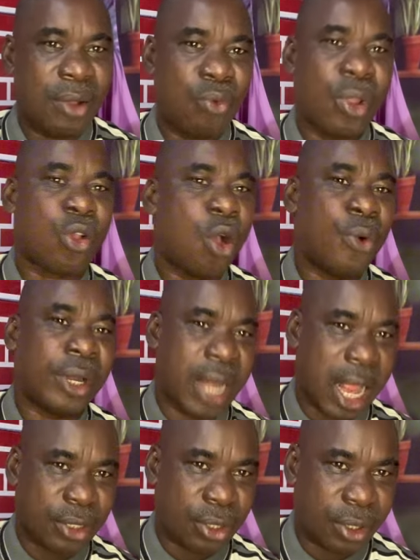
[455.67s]
will come with
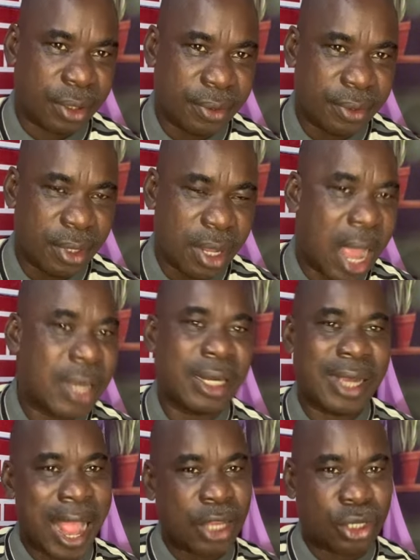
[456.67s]
reaction. And
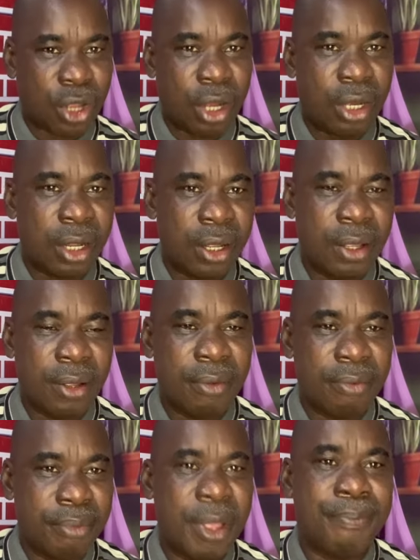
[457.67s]
the reaction
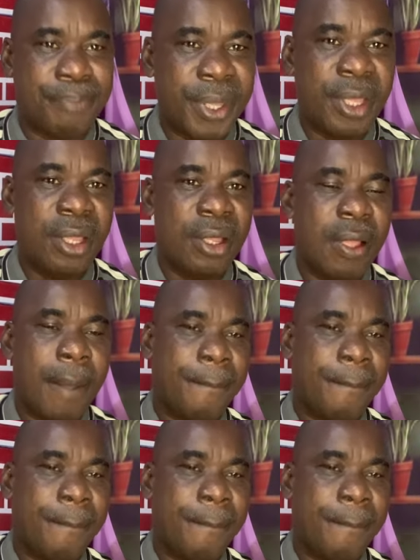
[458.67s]
may be,